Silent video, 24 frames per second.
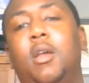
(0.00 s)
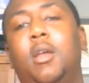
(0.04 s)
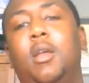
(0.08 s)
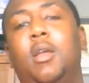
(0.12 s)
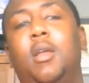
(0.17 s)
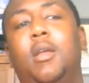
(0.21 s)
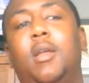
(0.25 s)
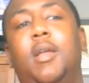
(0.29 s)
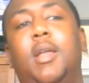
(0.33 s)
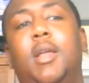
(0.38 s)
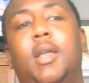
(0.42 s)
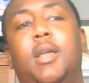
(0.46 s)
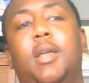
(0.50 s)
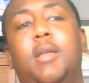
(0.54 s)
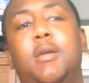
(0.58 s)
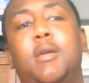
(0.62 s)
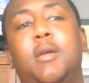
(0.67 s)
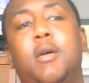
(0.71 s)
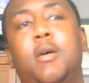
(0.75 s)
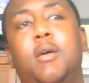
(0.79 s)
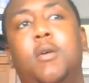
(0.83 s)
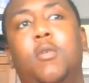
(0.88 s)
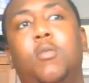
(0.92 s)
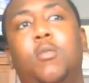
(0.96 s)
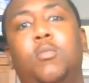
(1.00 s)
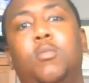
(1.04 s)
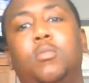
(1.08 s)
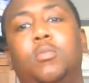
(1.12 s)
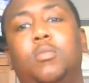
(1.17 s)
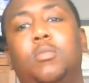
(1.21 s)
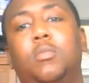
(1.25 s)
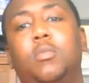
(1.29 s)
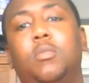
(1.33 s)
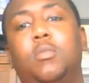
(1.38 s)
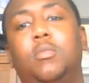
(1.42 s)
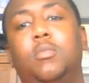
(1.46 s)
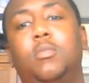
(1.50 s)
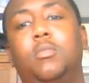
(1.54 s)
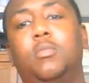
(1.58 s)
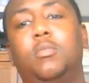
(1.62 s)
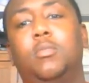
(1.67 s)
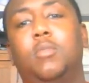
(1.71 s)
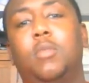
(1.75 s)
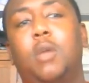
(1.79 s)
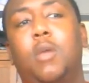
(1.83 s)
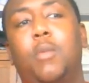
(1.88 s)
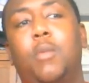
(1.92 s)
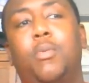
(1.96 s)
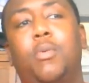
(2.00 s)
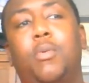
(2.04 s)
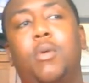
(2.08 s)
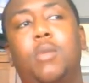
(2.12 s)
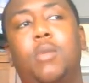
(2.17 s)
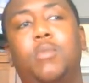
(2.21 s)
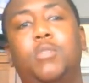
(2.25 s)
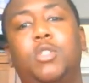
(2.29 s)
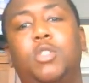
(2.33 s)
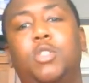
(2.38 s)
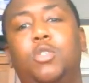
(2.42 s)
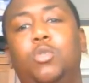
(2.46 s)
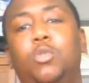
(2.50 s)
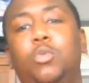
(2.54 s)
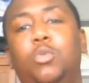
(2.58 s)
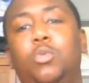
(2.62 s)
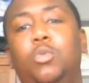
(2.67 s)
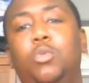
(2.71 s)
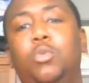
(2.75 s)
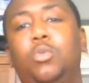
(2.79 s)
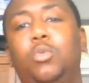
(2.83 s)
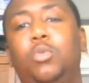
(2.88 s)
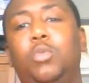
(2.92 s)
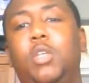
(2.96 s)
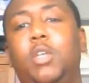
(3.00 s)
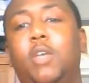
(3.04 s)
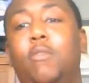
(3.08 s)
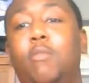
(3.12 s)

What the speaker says: and I promise to give my